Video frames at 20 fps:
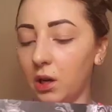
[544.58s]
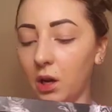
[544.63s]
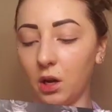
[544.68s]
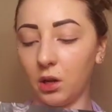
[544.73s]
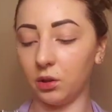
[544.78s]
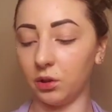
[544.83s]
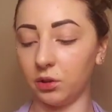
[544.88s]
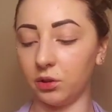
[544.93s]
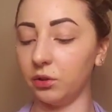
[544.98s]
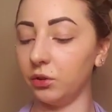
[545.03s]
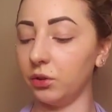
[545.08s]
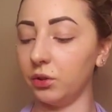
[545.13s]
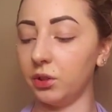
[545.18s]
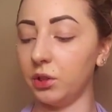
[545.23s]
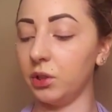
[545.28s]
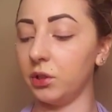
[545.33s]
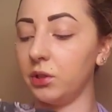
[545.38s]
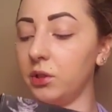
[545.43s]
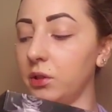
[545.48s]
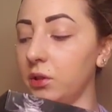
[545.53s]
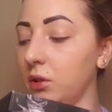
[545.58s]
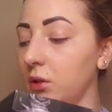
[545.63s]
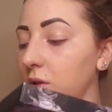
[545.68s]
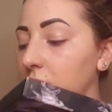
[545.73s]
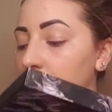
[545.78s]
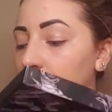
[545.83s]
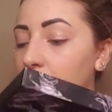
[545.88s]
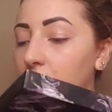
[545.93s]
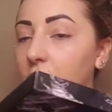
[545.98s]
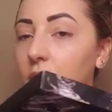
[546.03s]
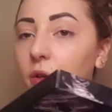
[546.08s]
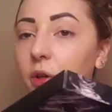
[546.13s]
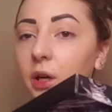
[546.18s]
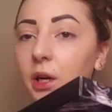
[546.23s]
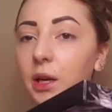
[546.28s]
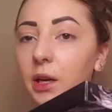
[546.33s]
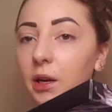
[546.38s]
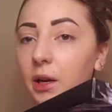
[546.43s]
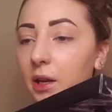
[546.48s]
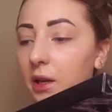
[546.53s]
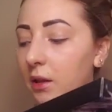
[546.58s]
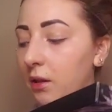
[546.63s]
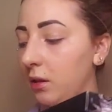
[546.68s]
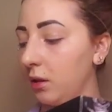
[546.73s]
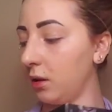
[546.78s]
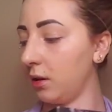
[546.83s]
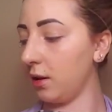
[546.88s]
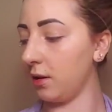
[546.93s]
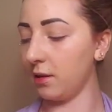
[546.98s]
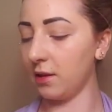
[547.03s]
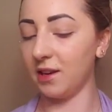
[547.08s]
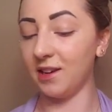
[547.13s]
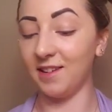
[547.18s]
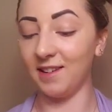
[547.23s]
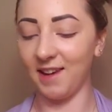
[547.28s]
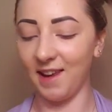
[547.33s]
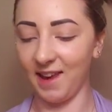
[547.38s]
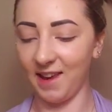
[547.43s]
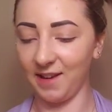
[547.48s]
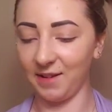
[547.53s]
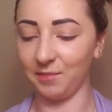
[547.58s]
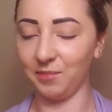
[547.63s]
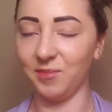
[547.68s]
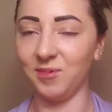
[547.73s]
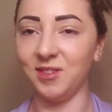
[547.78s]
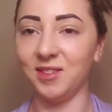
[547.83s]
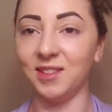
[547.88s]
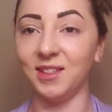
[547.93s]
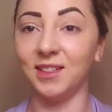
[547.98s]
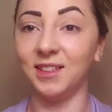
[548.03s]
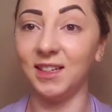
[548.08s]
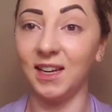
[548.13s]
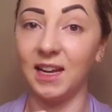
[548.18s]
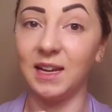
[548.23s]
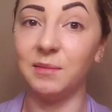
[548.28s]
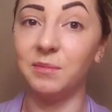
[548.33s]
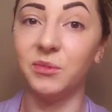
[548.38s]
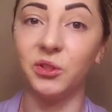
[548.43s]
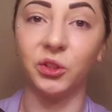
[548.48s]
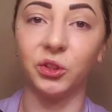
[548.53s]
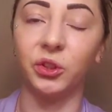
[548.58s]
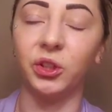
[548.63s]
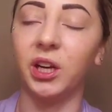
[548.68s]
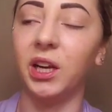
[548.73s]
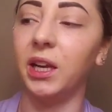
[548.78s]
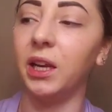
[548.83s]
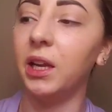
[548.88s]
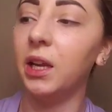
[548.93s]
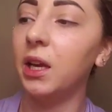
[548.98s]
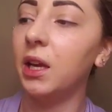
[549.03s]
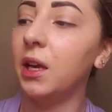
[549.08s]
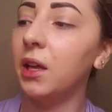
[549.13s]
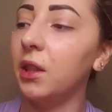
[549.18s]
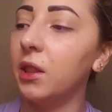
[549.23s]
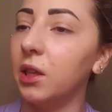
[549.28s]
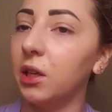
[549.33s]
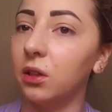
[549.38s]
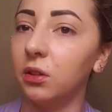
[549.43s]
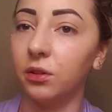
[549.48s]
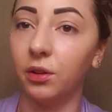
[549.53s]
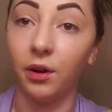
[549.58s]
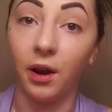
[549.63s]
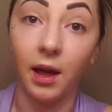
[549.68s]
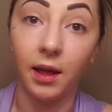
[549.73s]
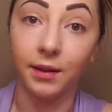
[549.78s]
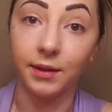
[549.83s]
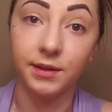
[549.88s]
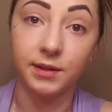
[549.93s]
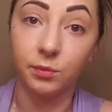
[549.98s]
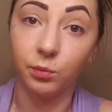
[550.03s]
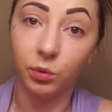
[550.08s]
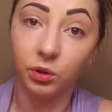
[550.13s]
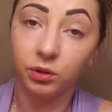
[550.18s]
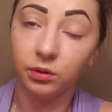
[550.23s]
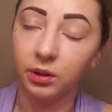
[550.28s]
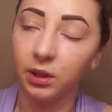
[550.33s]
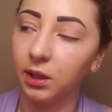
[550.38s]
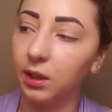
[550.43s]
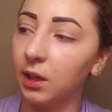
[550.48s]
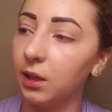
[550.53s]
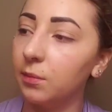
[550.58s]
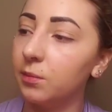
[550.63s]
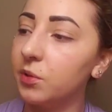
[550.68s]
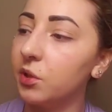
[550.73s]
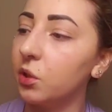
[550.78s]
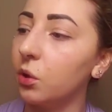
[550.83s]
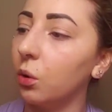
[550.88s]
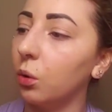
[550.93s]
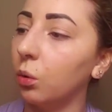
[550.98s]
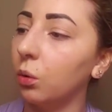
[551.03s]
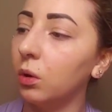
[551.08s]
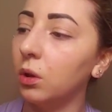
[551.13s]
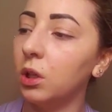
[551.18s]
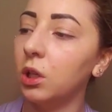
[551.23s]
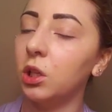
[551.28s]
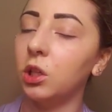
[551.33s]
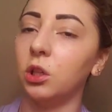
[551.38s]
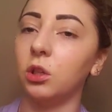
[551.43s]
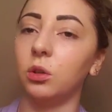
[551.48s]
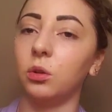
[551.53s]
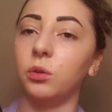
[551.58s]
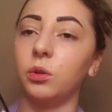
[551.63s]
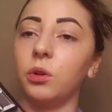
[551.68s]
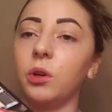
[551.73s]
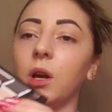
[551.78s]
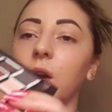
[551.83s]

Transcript: colors are just, they're great. And the names are great. They're Alice in Wonderland names. So, you know, you